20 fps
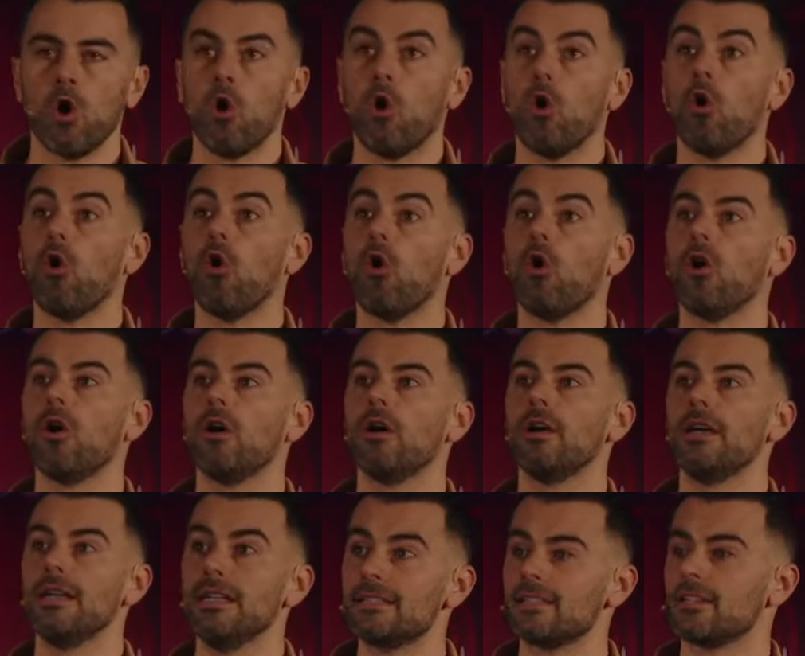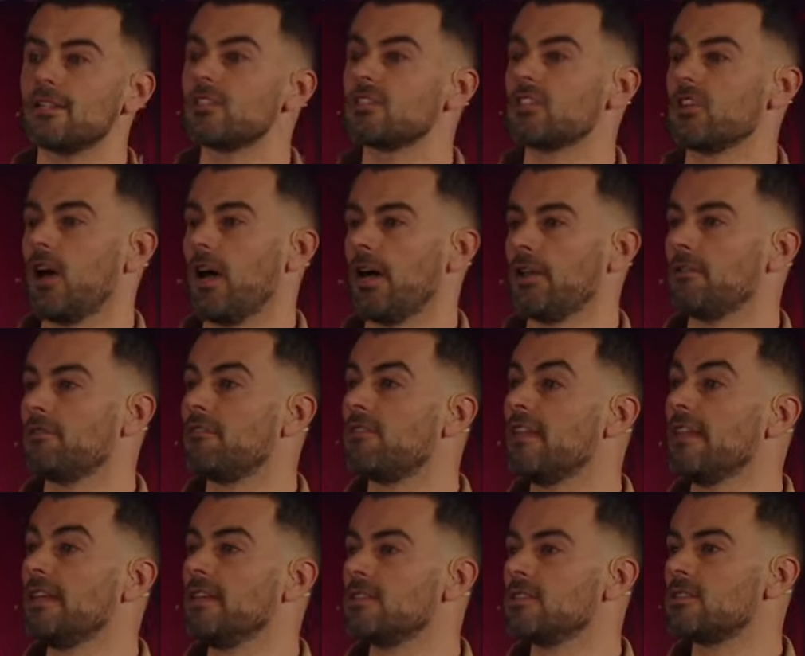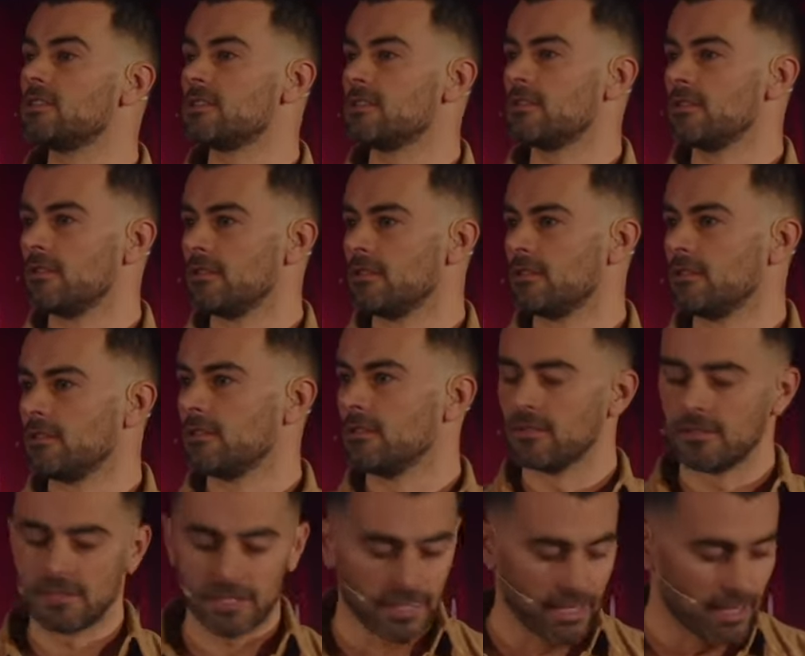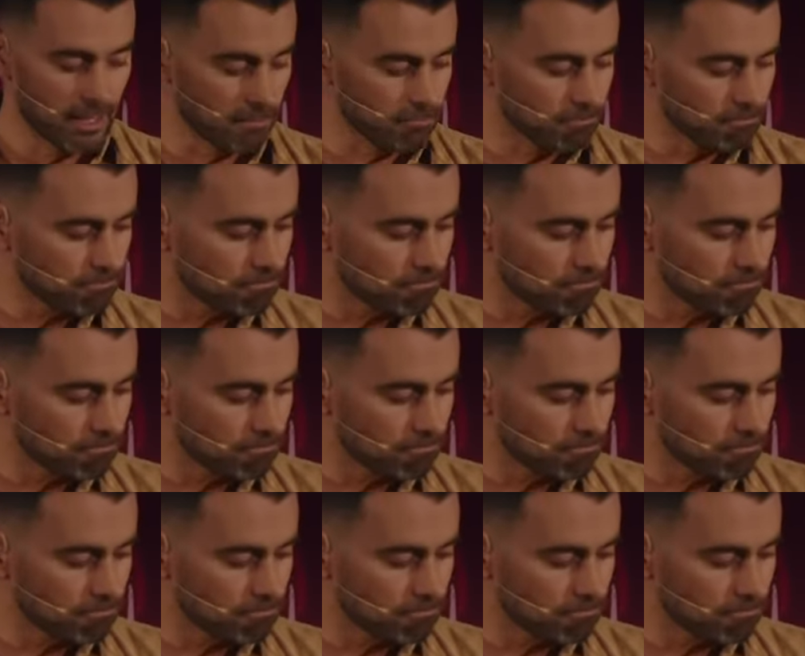Or is it a sign of things to come?